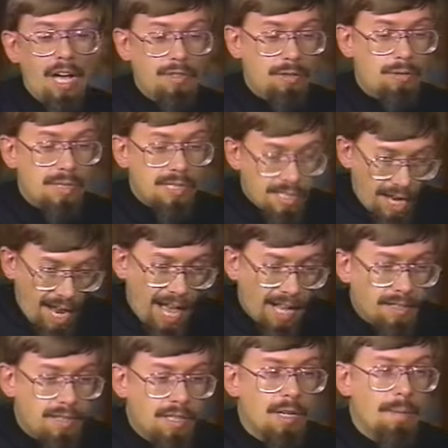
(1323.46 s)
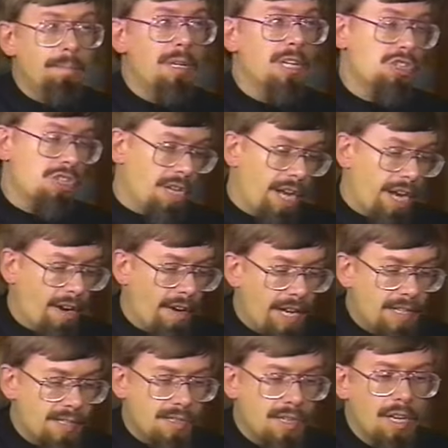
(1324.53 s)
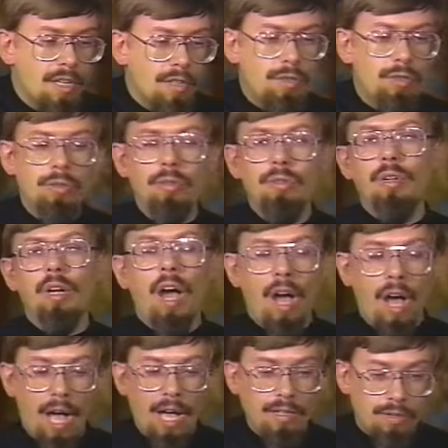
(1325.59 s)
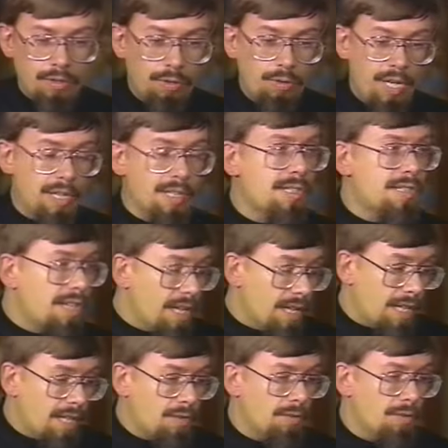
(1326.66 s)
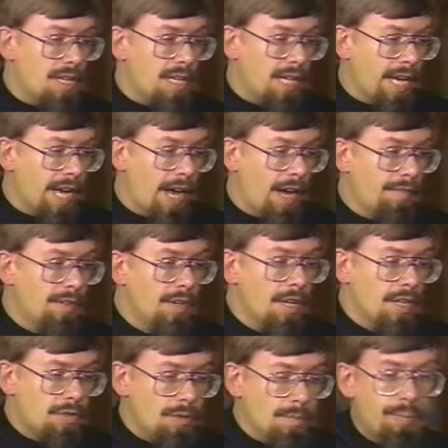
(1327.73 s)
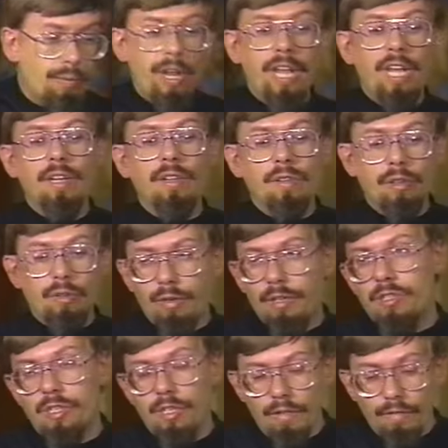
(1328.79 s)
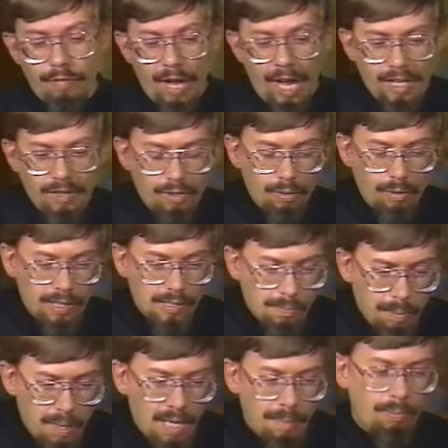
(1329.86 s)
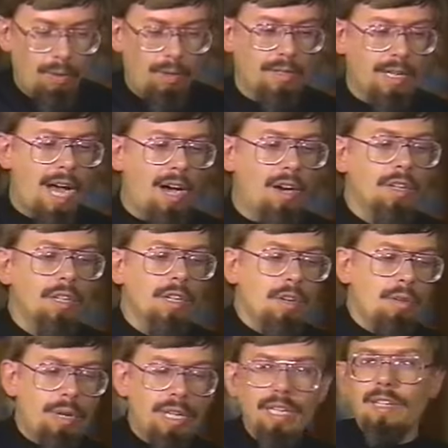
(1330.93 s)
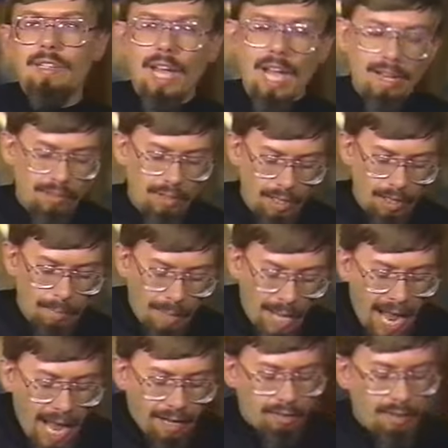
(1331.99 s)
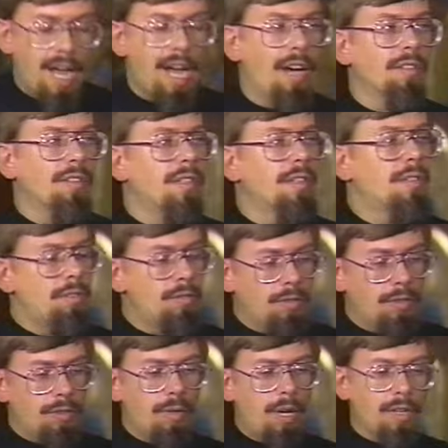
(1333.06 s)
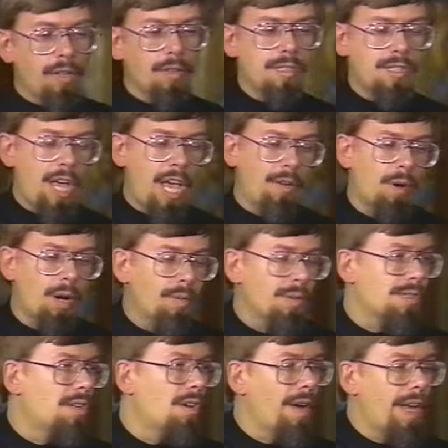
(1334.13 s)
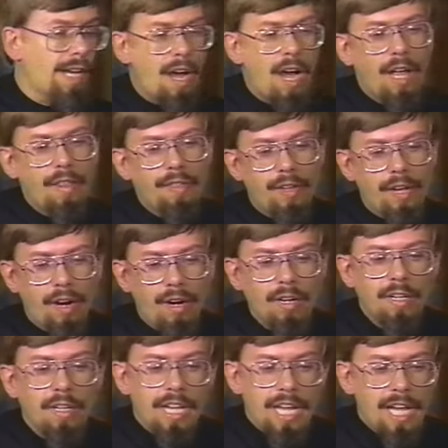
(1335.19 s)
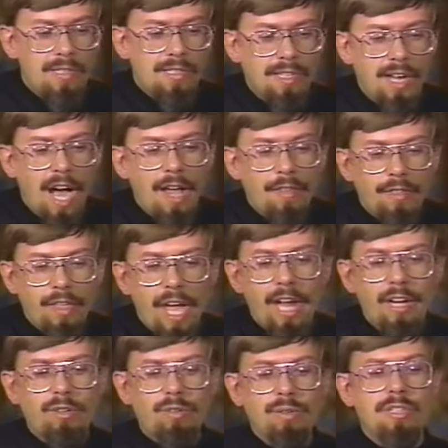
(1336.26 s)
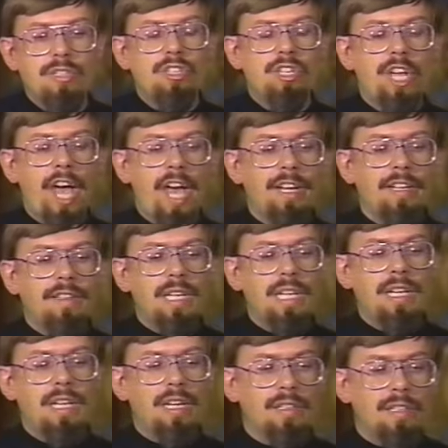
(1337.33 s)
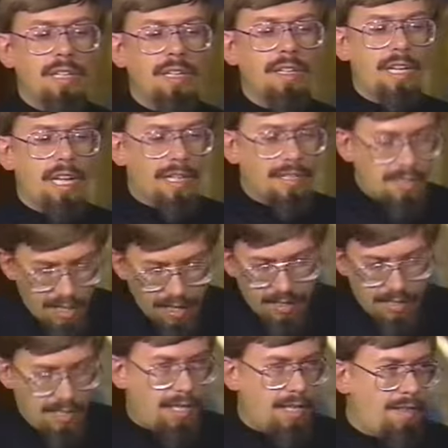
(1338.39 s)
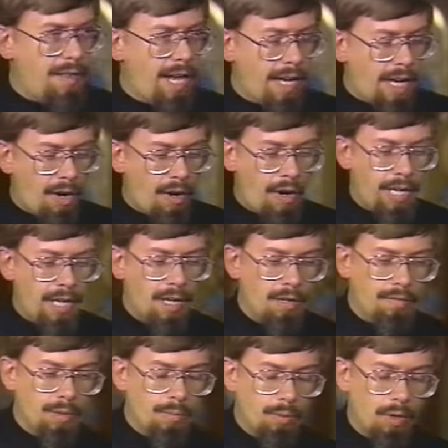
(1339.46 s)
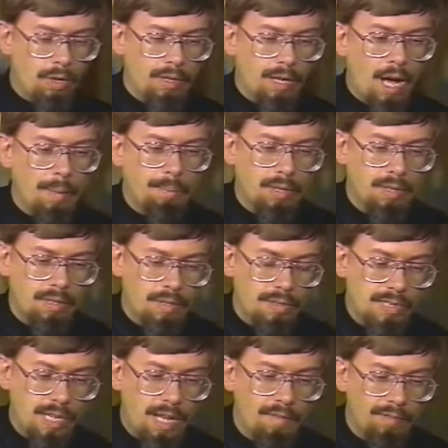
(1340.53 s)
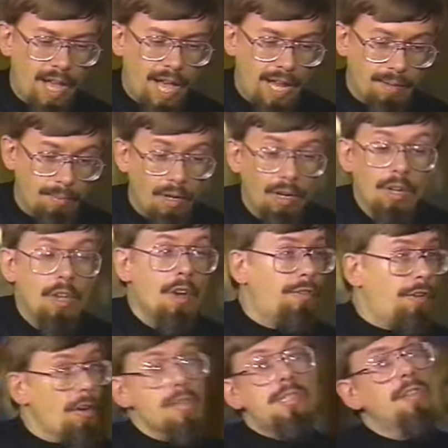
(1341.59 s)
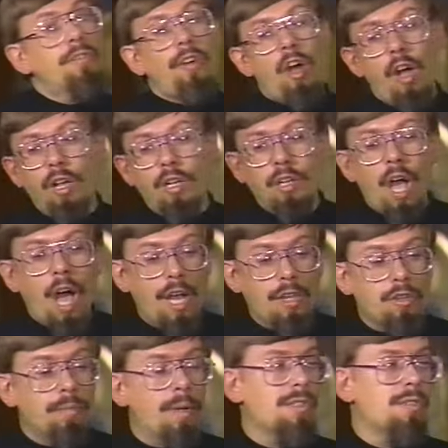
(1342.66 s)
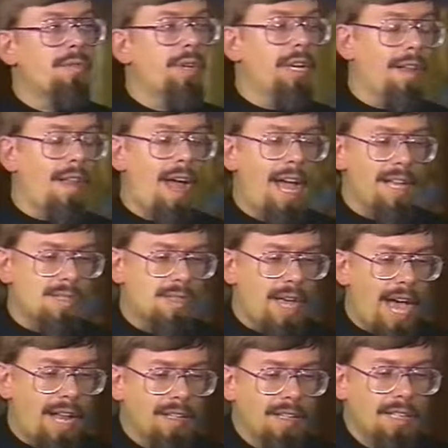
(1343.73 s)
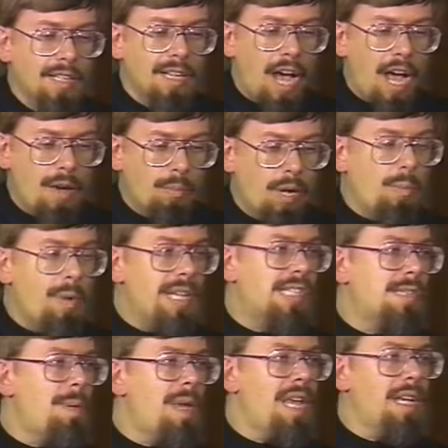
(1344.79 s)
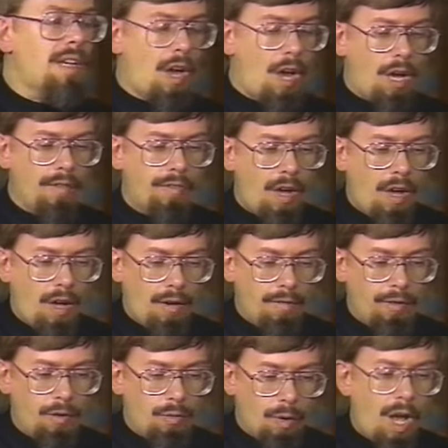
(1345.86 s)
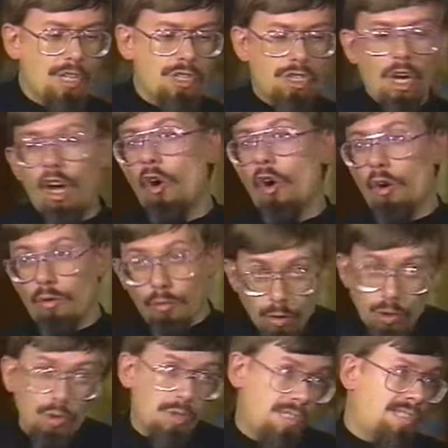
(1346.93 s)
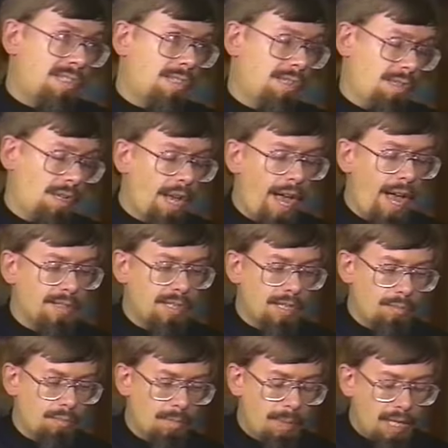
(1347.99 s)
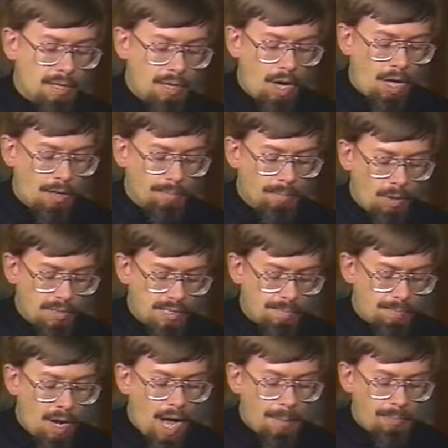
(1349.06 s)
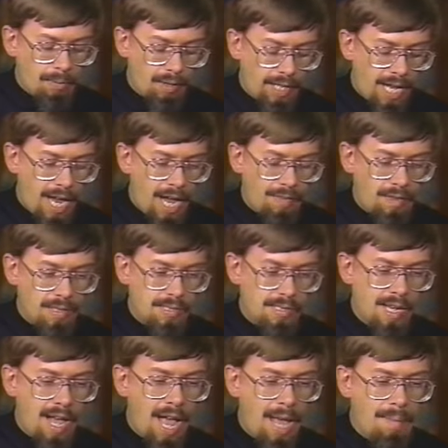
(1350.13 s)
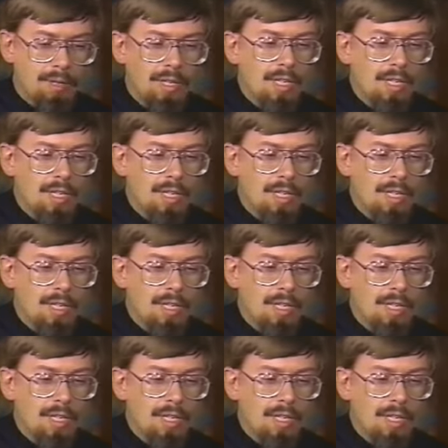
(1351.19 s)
to send missionaries to his city, to Kiev, to bring the Christian faith to his people. Now, we need to have a little background to understand what was going on there. It's not that Christianity didn't exist in that area of the world up until St. Vladimir. First of all, you must realize that when we speak of Russia or Rus, as it would be called most properly at this time,